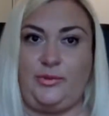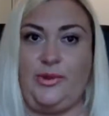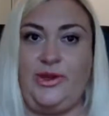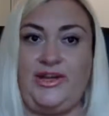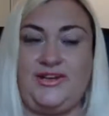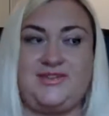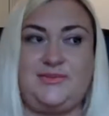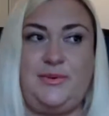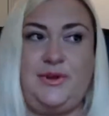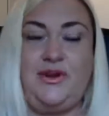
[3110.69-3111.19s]
We
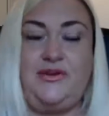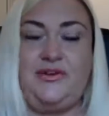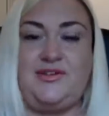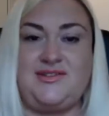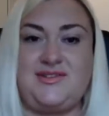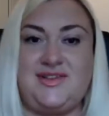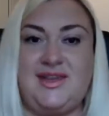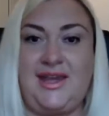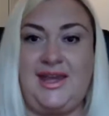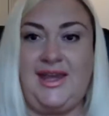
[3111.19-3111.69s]

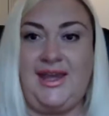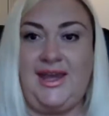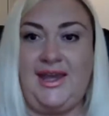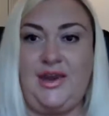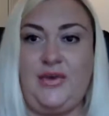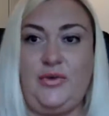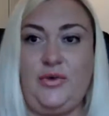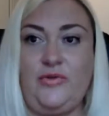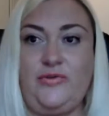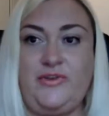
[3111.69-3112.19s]
experience it
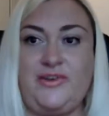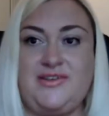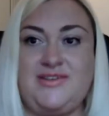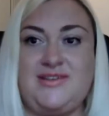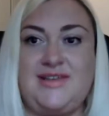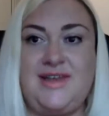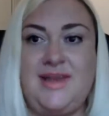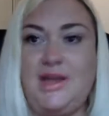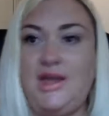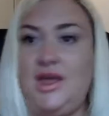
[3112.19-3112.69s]
here,
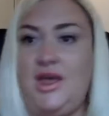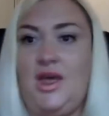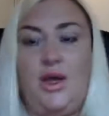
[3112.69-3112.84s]
obviously,